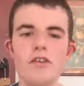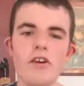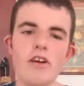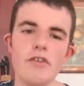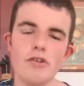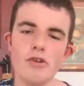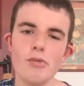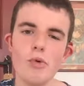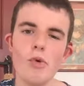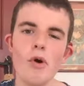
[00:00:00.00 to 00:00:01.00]
You can listen to
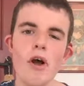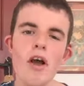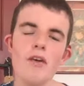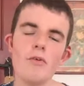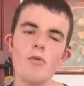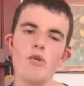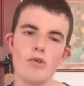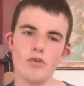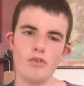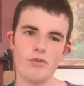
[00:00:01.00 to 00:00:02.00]
Raw from all
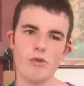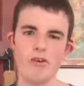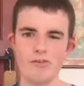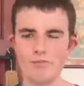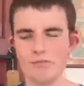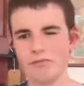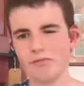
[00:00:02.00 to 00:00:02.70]
across the world.